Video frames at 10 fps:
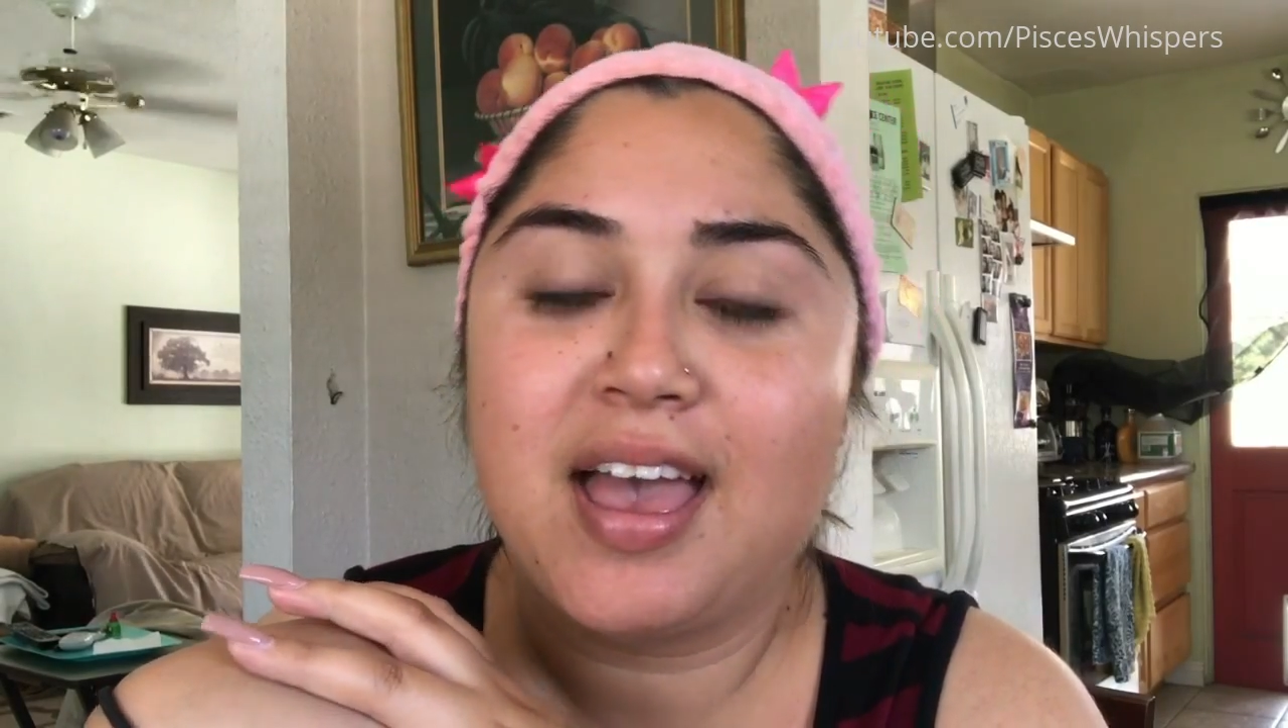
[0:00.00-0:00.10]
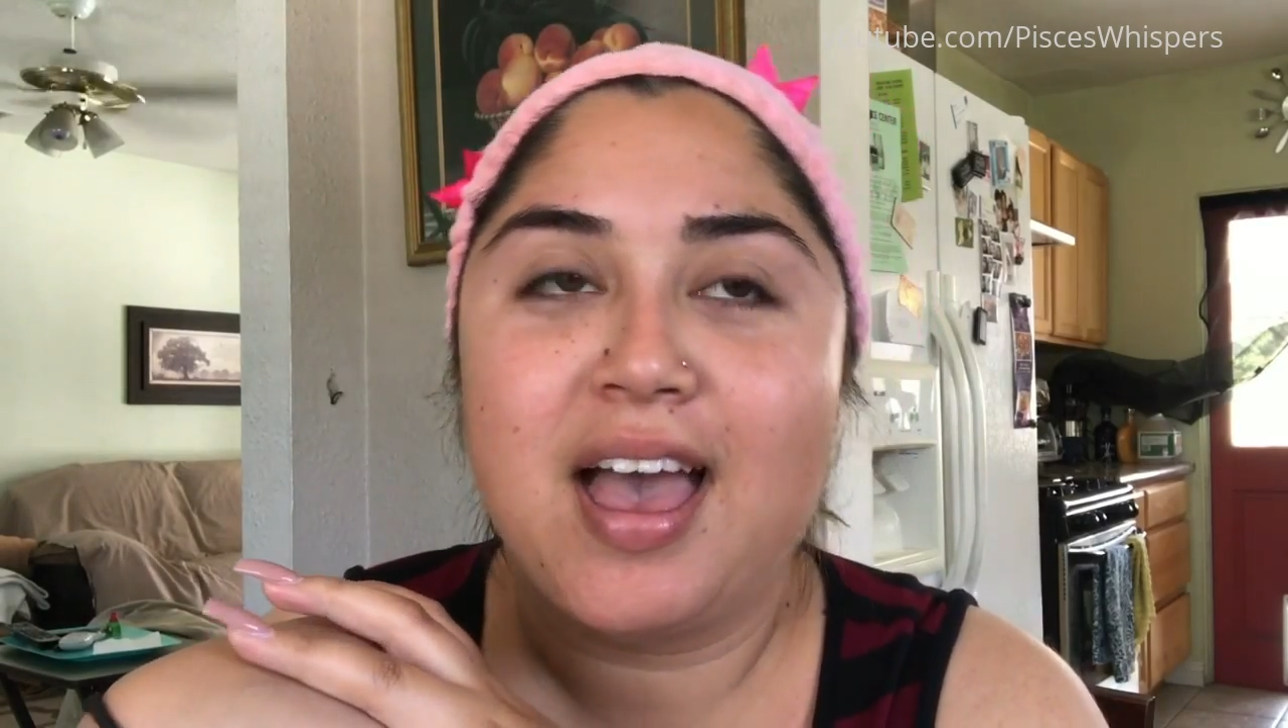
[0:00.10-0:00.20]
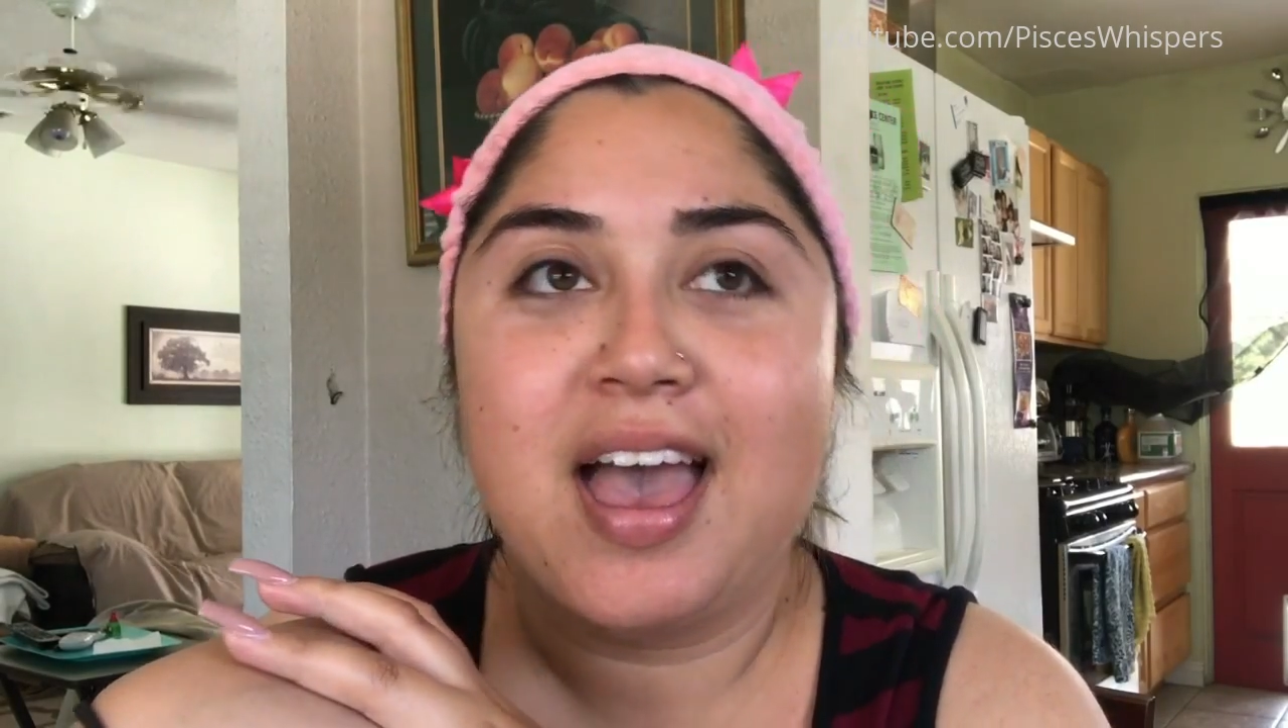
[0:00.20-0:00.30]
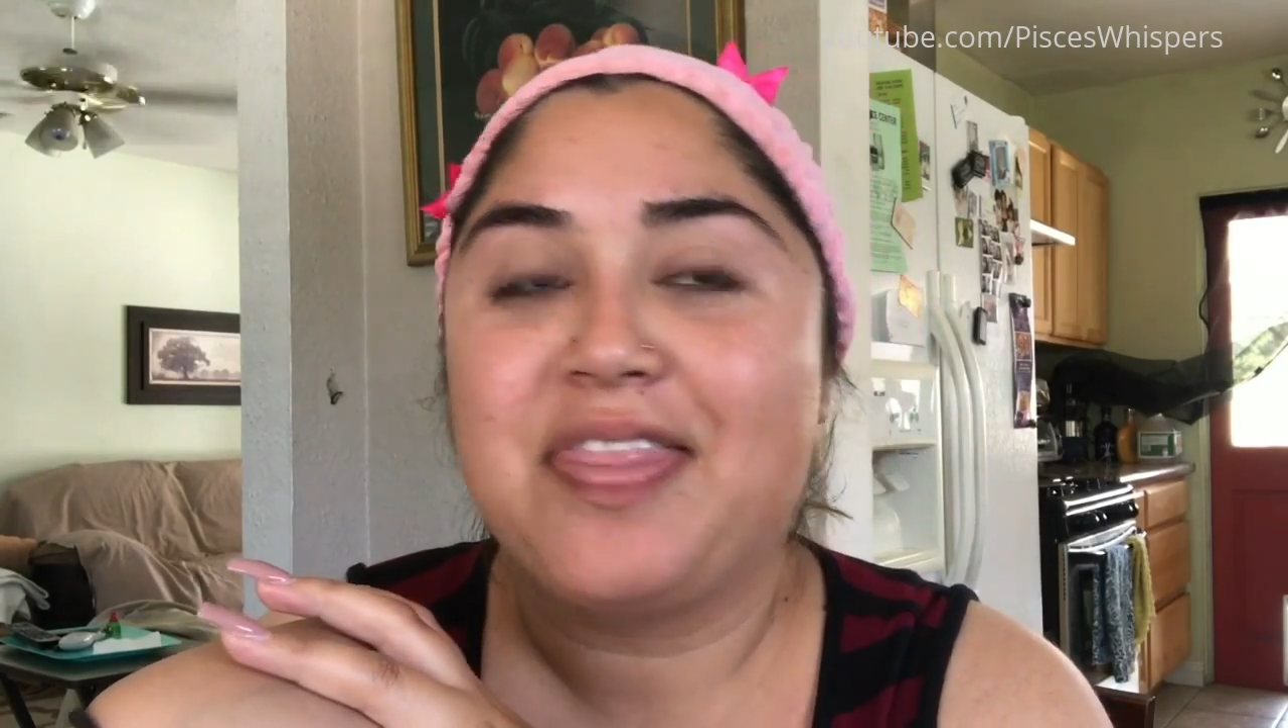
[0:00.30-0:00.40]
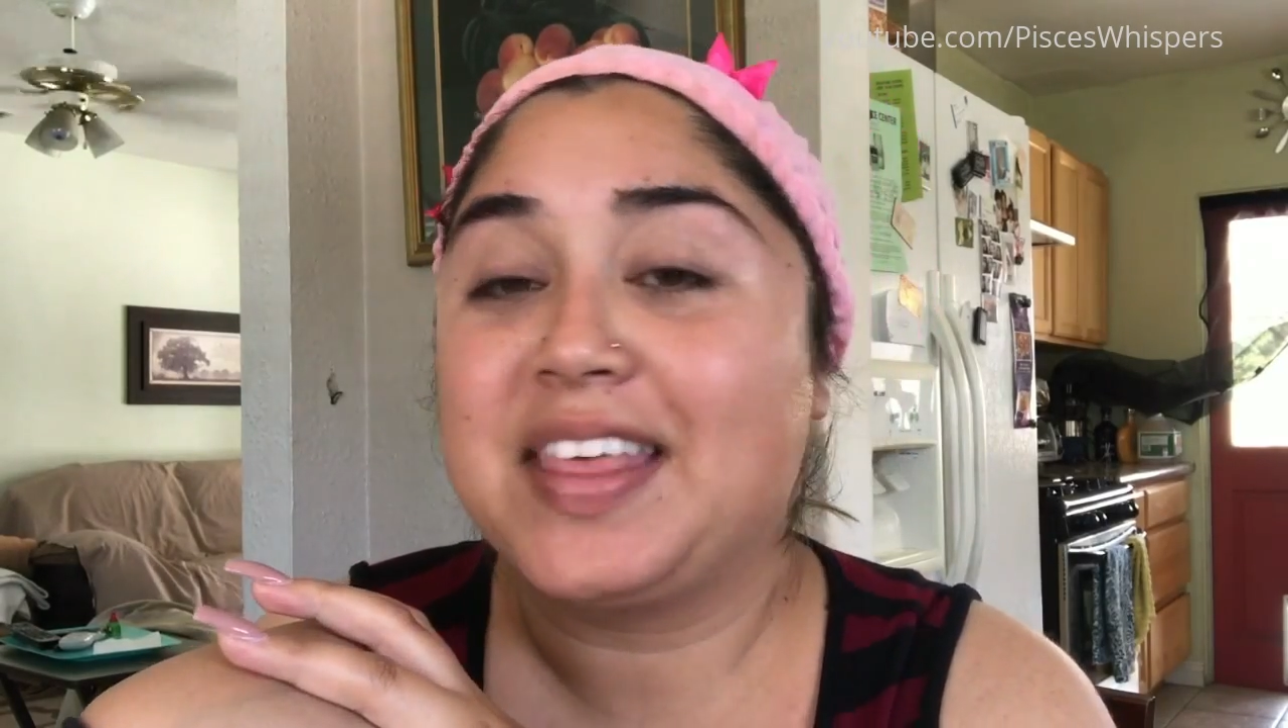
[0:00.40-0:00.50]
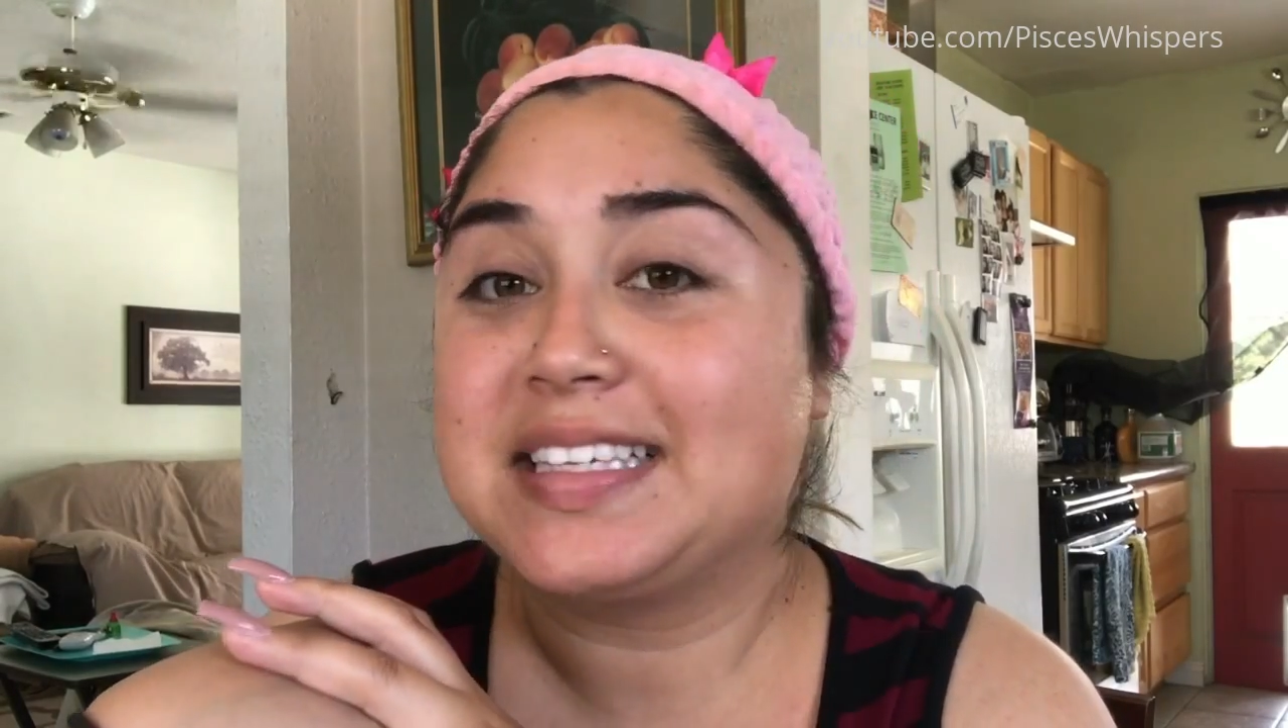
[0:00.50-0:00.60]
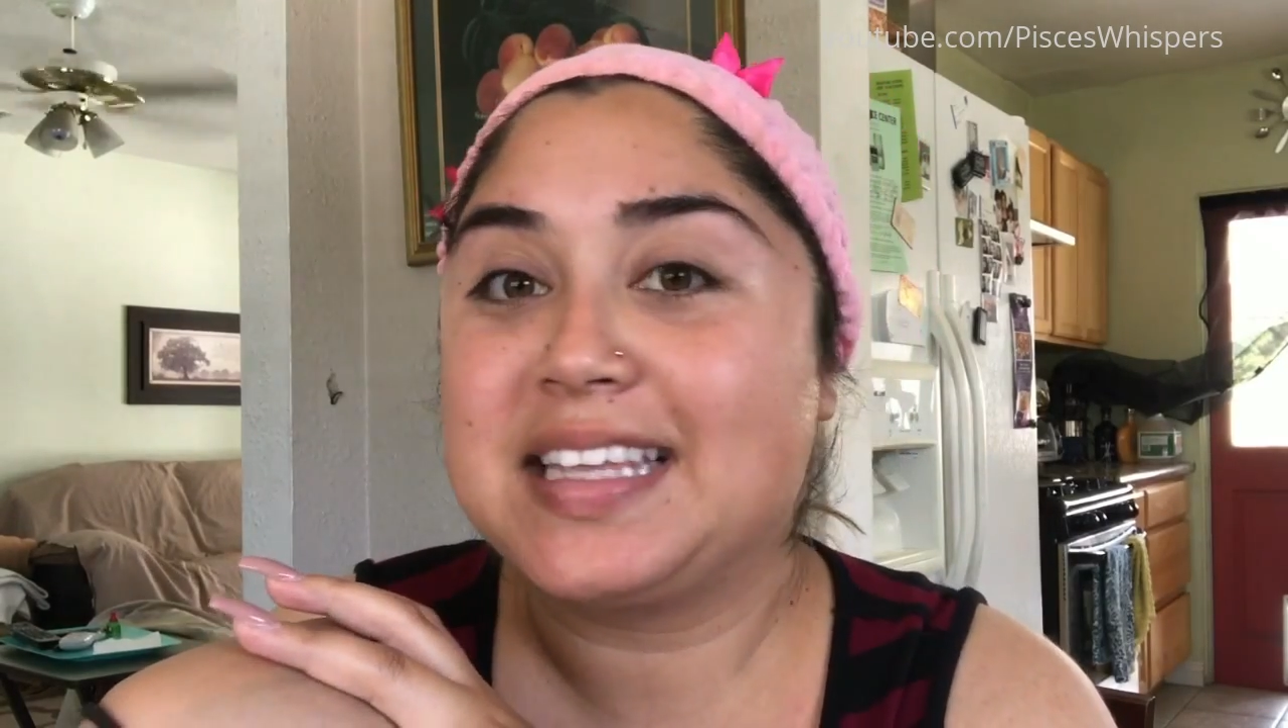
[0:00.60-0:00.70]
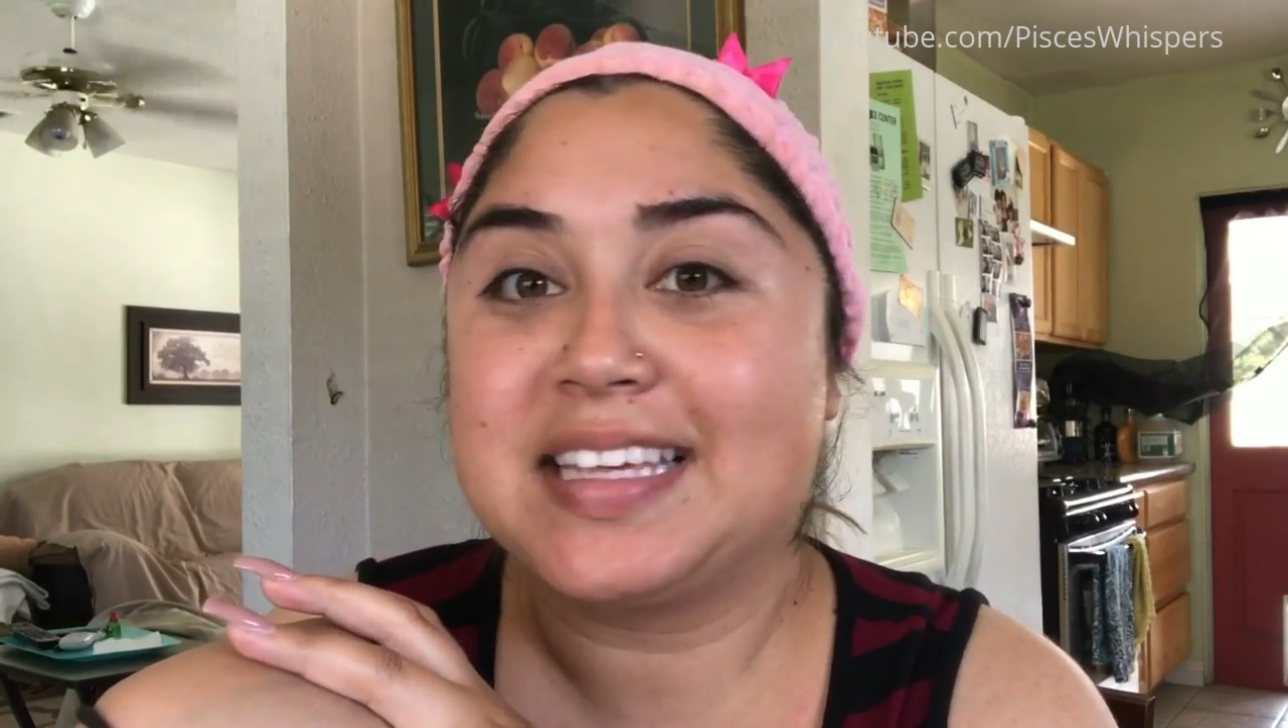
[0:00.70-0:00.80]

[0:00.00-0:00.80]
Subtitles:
everything went